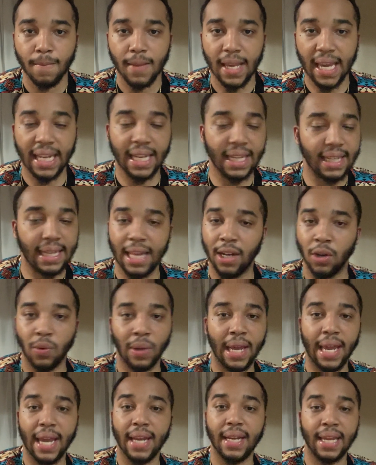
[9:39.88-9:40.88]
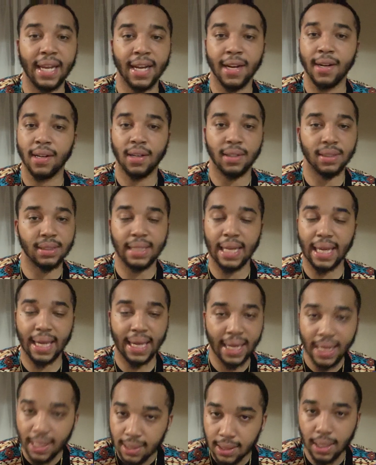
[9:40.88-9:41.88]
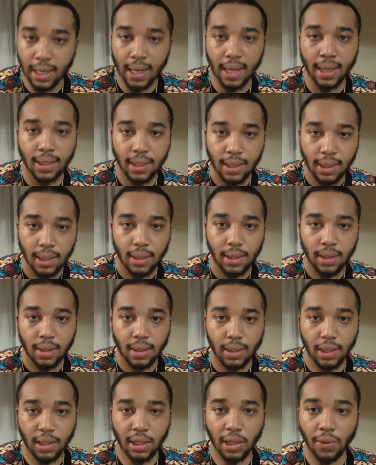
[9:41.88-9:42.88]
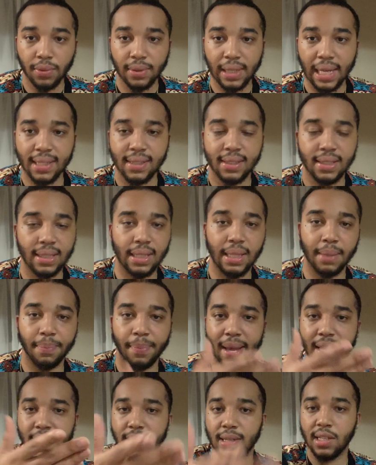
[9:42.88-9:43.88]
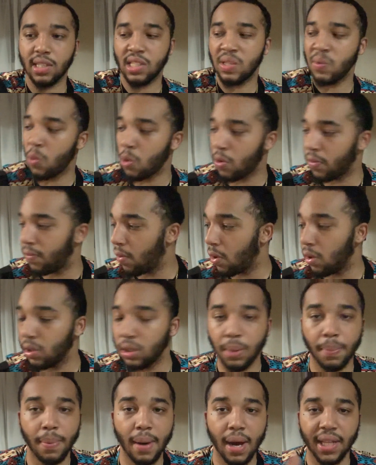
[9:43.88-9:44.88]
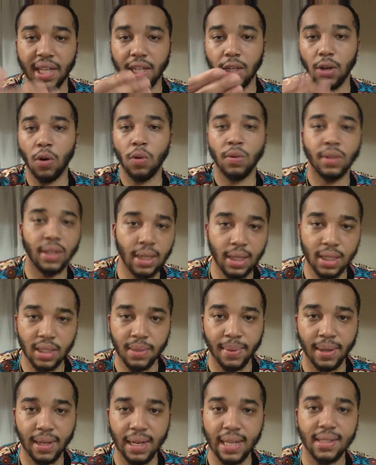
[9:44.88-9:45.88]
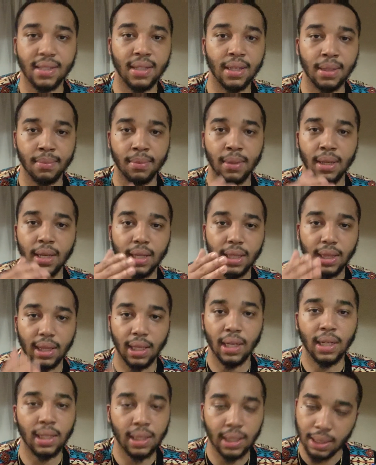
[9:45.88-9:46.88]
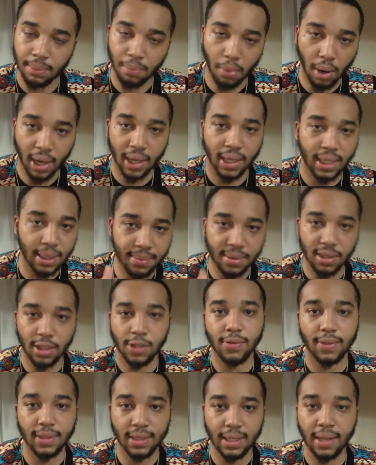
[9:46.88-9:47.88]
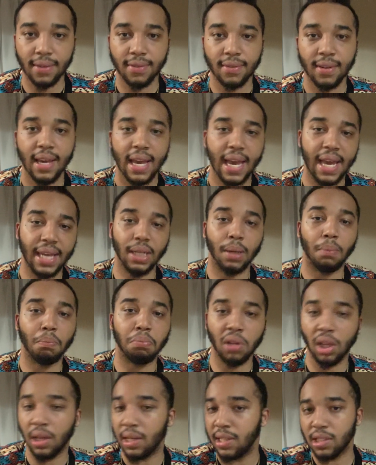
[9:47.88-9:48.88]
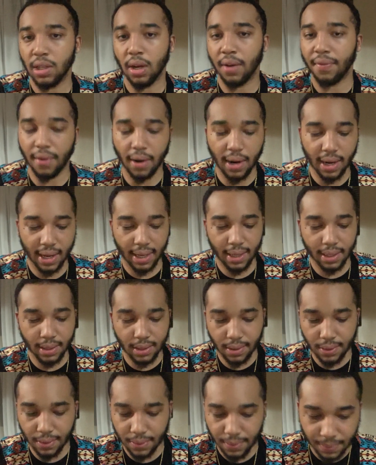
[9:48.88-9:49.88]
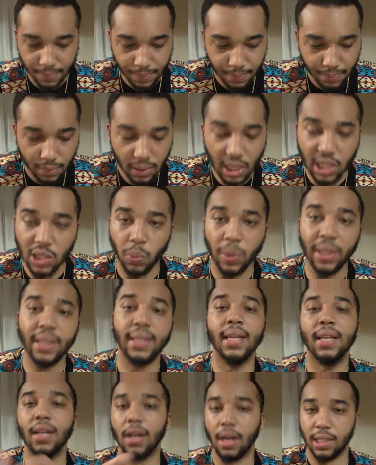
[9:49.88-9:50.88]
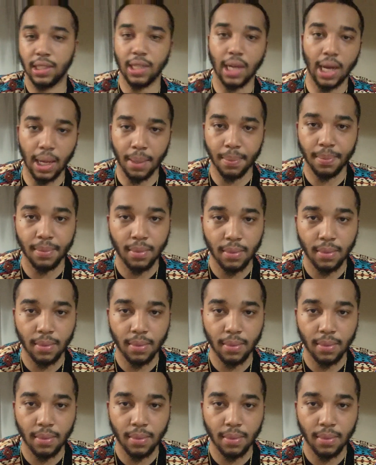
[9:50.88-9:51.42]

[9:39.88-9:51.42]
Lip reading: And then they don't adhere or take heed to that. You know, that's basically the sword falling upon their own heads, man. That's them literally marking themselves for death. And the blood is off our hands because we did our job.